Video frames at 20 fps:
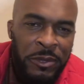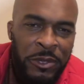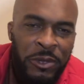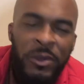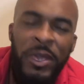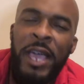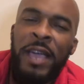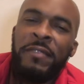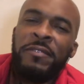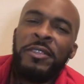You
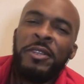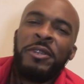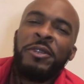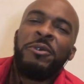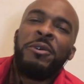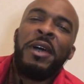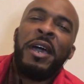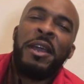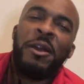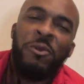have to know
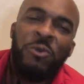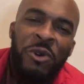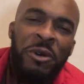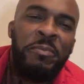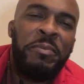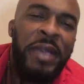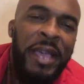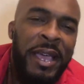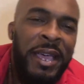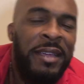how to
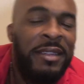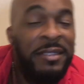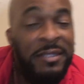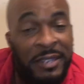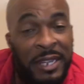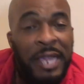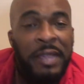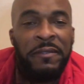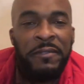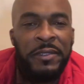whoop ass
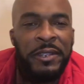safely.